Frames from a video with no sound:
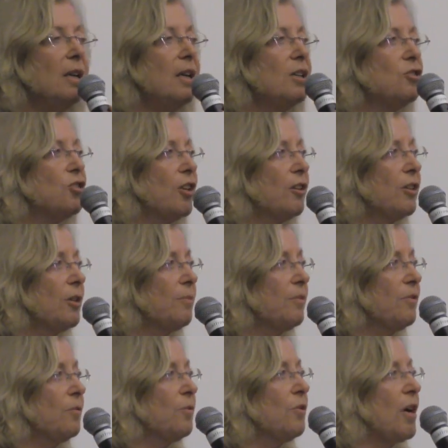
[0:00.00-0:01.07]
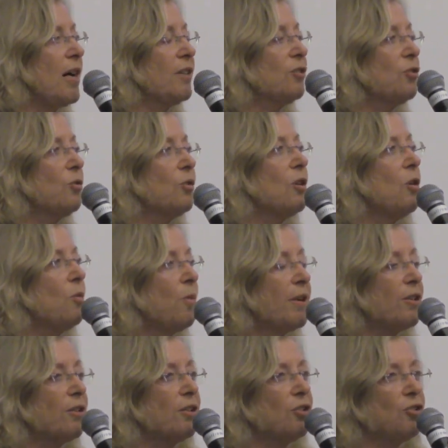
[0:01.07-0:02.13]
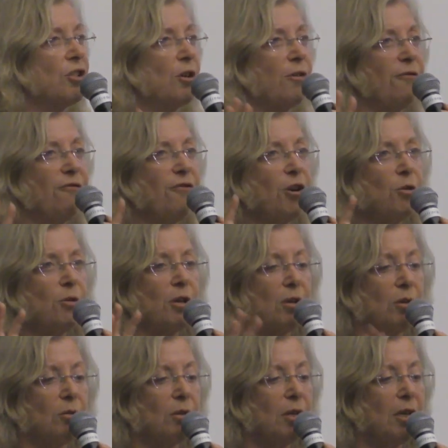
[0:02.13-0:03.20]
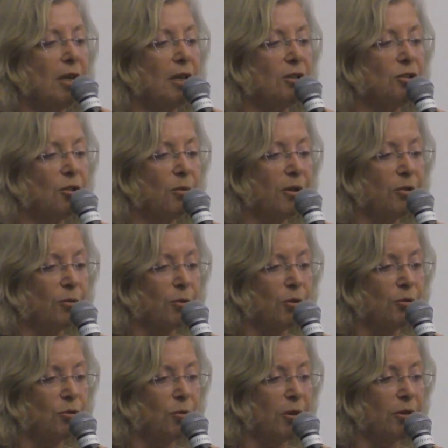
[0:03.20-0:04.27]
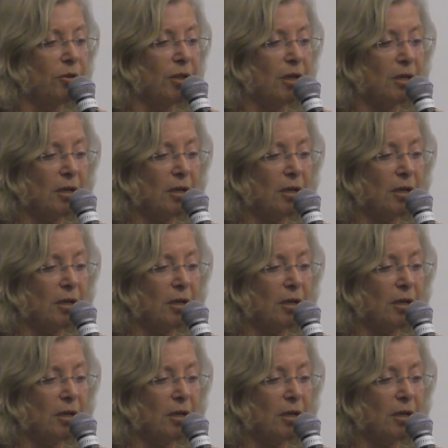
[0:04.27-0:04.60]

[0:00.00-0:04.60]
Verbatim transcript: Share them on, go when you're going to share a photo, do it through twitter dot